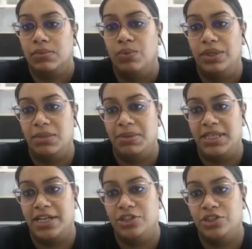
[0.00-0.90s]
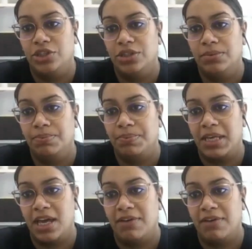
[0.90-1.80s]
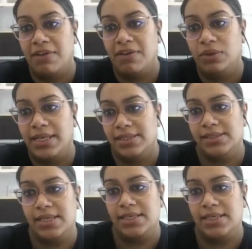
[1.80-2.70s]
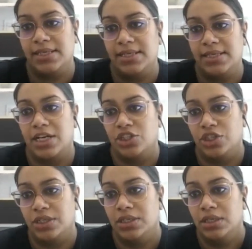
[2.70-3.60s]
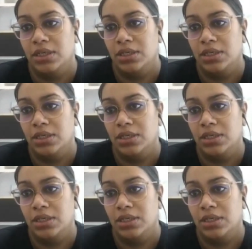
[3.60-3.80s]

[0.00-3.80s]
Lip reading: Would the potential PFO licensing discussions